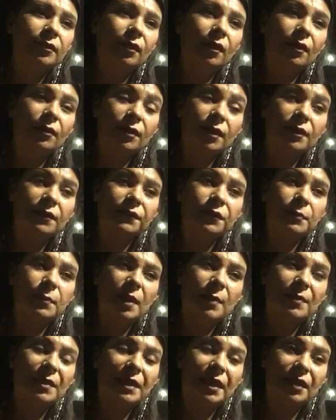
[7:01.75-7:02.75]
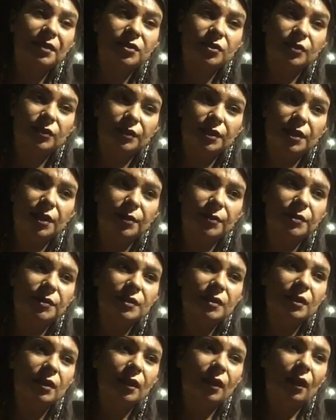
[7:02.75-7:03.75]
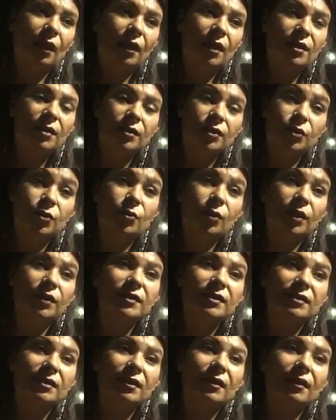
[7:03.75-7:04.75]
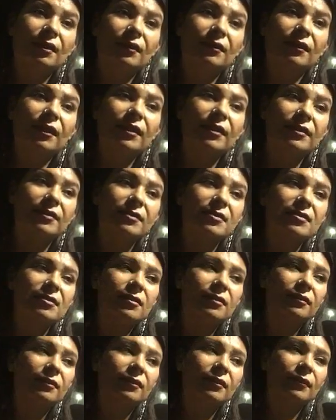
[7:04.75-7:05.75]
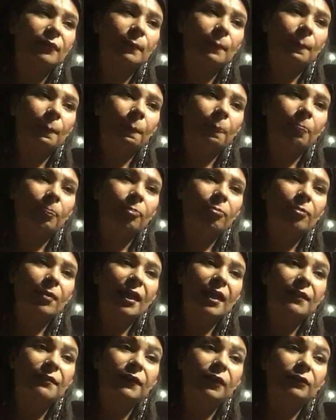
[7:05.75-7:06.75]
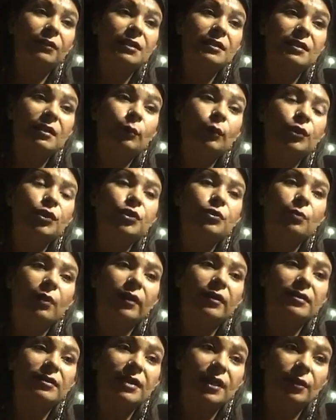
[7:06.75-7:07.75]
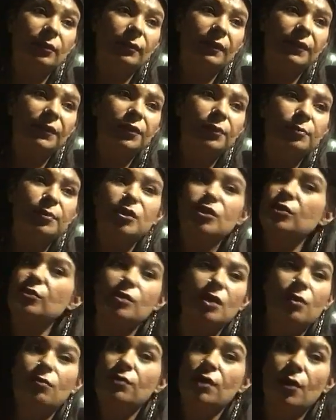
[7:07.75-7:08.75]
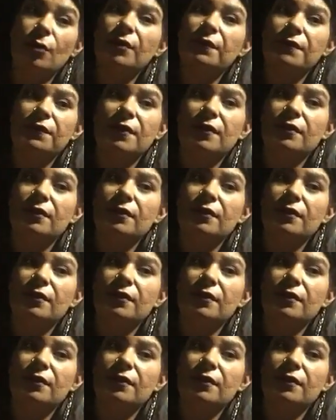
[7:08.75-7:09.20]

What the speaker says: A lot of you may be Cancer Leos, and you are seeing the light. And there is someone you want to take with you, but you don't know if